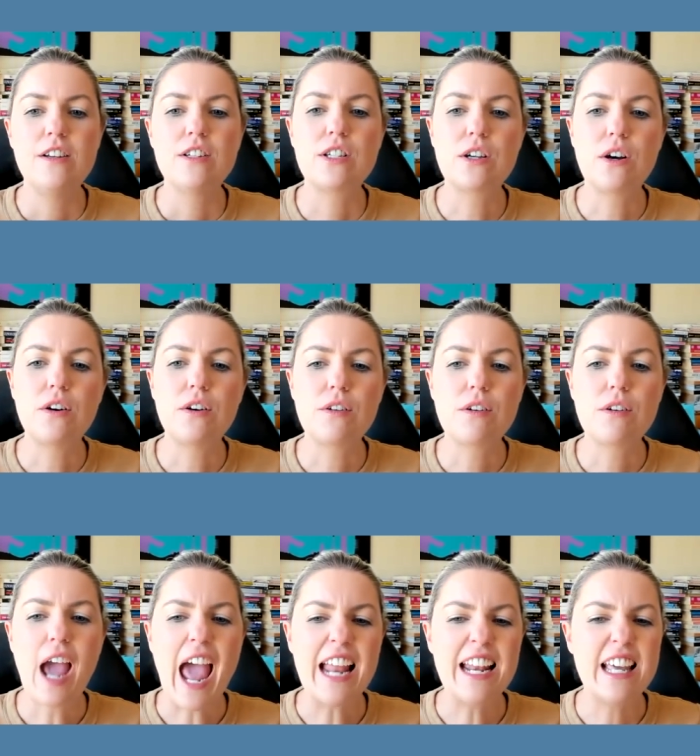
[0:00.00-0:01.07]
So,
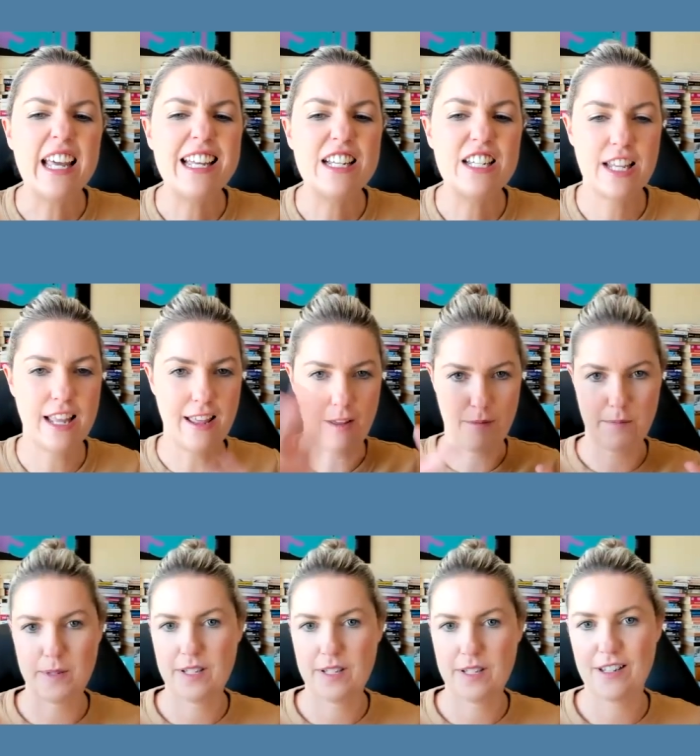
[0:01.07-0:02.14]
any
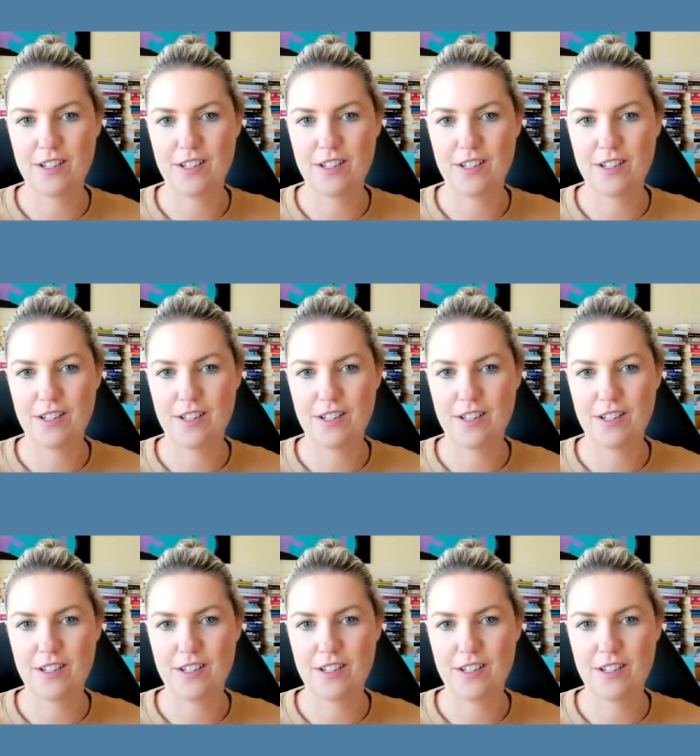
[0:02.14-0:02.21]
tips?